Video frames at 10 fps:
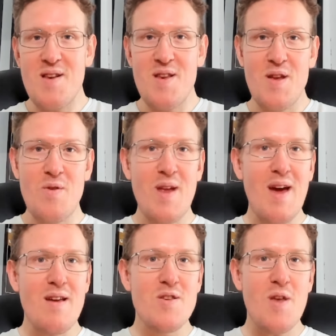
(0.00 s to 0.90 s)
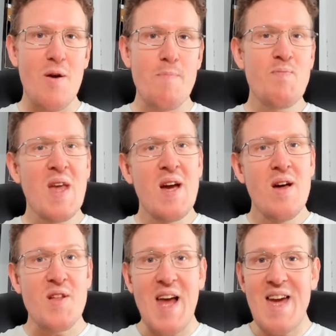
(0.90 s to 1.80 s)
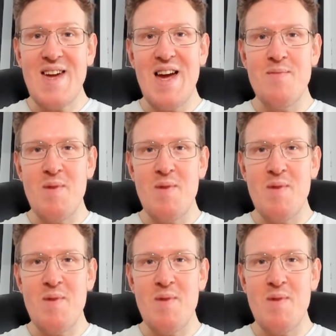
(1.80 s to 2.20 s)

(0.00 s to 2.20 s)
two days. So the day came